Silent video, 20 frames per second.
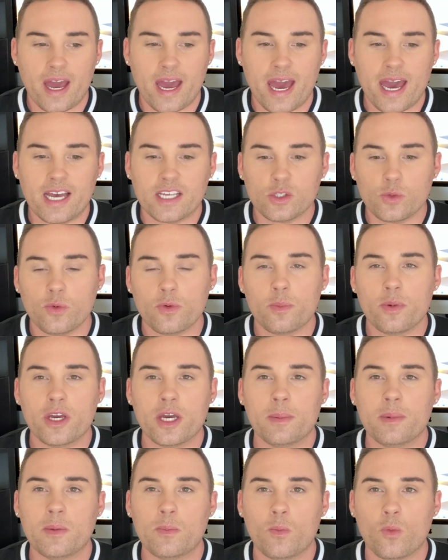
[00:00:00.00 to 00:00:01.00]
As we're
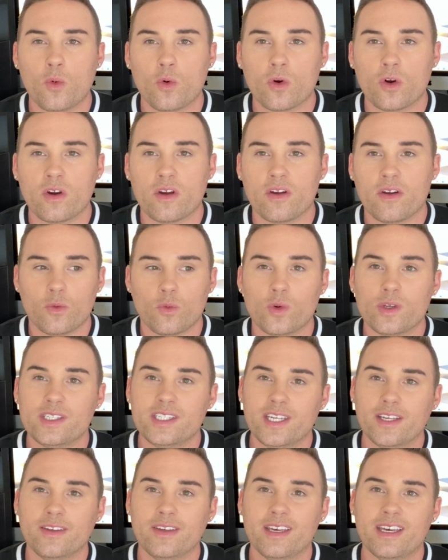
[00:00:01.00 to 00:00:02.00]
becoming more
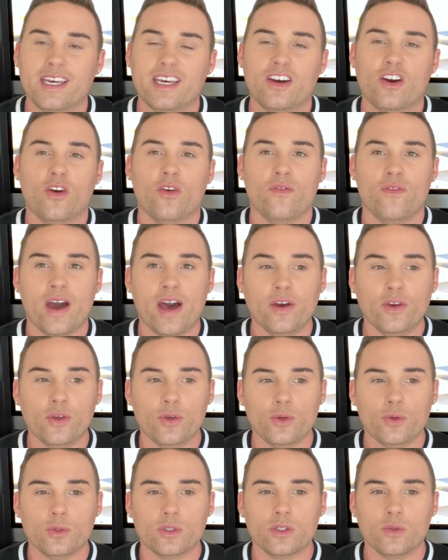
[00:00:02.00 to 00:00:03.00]
resilient in our
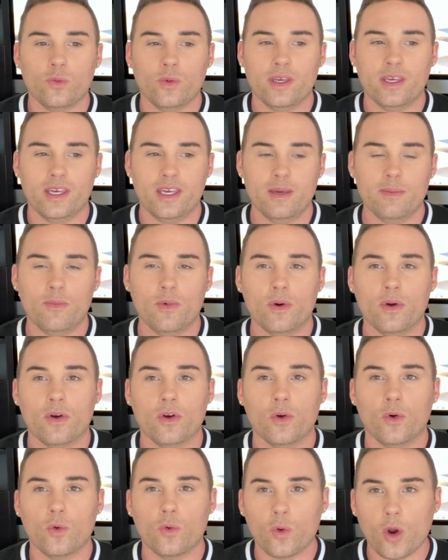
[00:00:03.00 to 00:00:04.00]
values, we keep
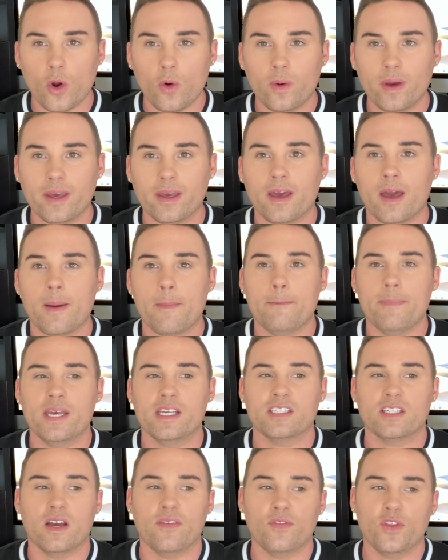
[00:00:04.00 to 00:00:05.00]
growing
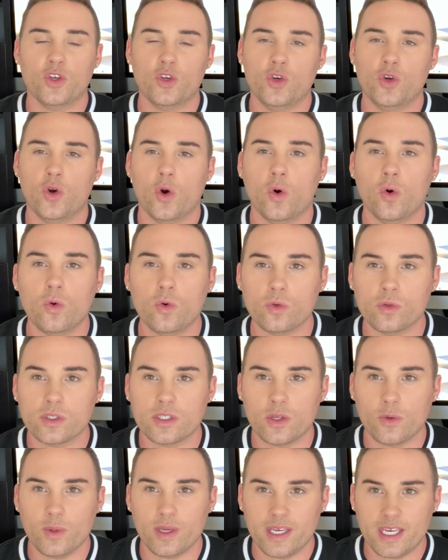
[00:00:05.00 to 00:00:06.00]
based off the goals
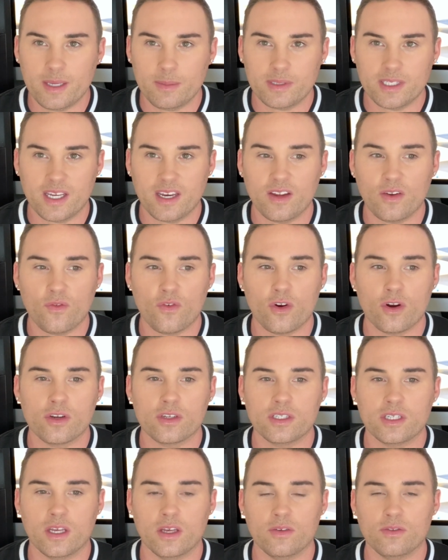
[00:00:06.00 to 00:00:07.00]
that we keep setting for
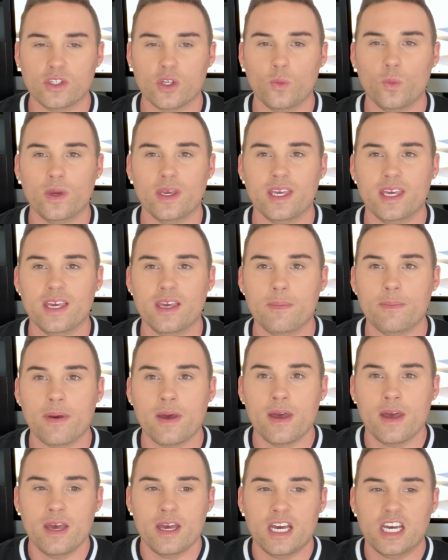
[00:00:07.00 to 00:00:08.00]
ourselves, and we keep
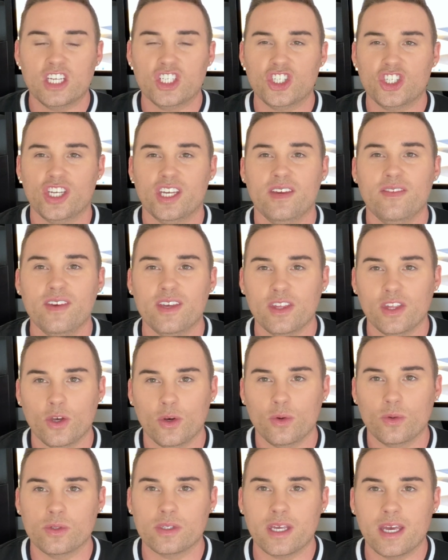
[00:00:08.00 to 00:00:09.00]
achieving
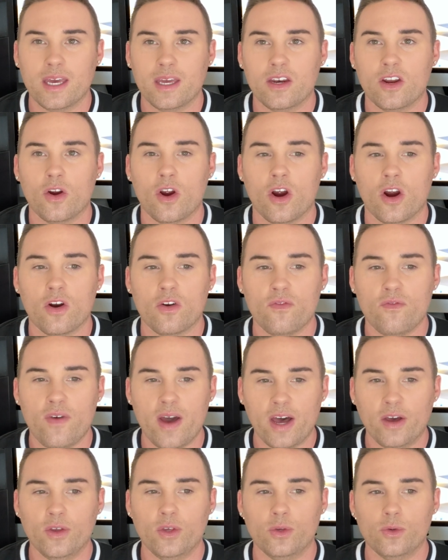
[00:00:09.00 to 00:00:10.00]
those, and our
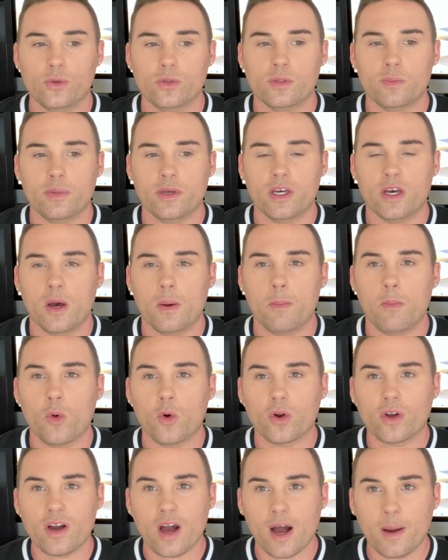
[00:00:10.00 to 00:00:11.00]
values become more
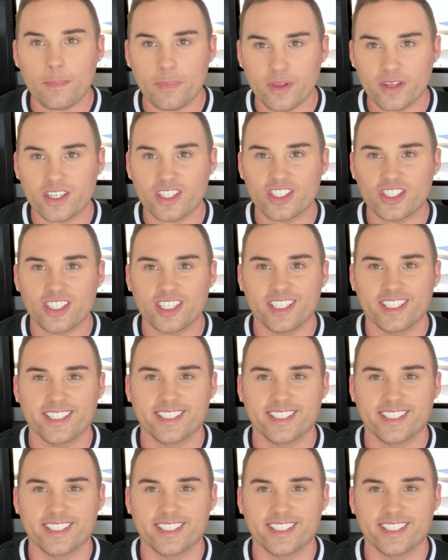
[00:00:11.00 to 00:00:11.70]
accomplished.